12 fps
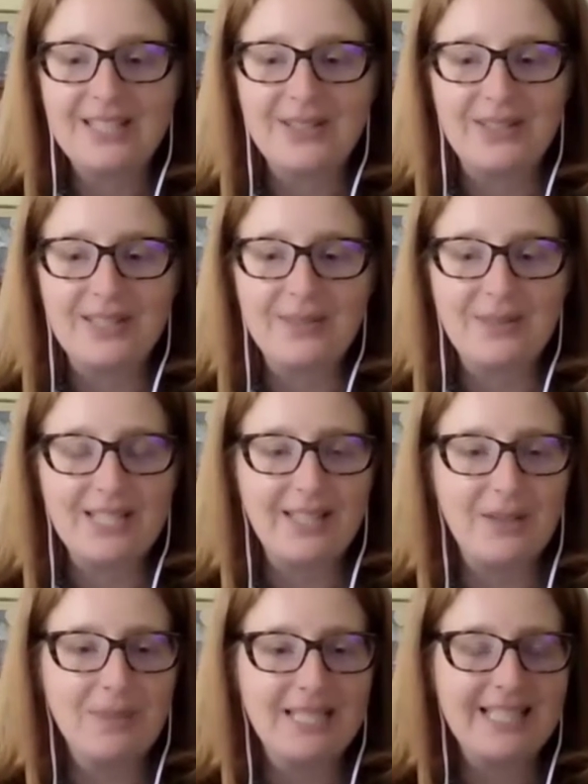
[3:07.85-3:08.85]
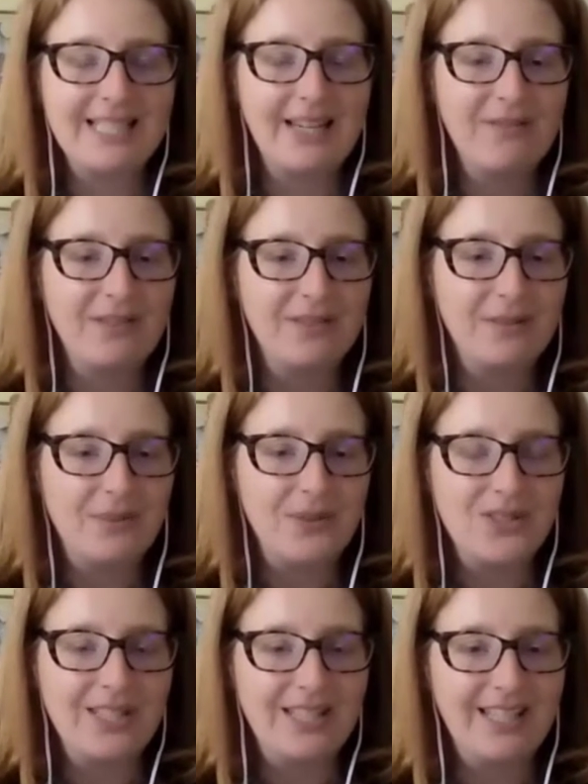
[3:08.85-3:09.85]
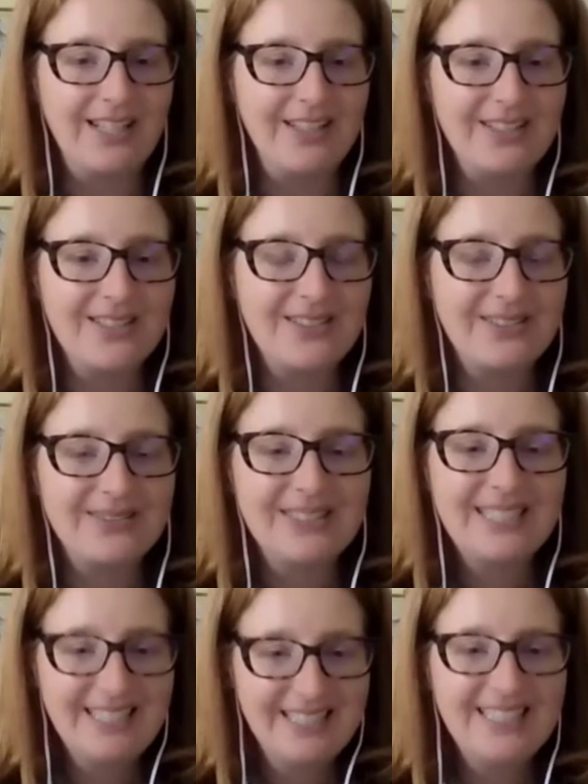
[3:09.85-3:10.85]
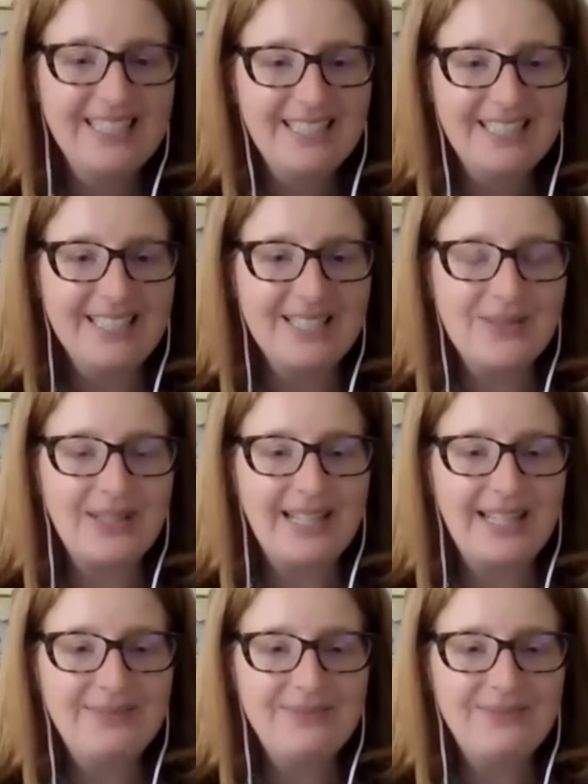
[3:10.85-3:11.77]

So it was a little bit safer for most of the year. So that's Oh, I that's am.